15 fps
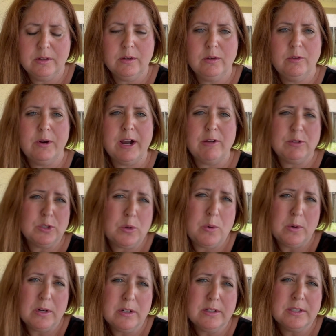ground
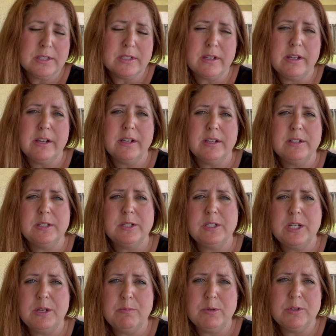quartz and
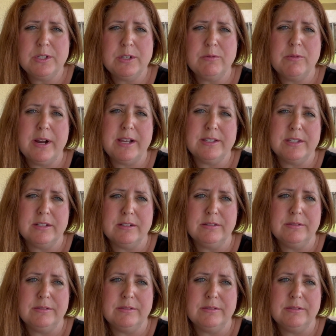10% resin.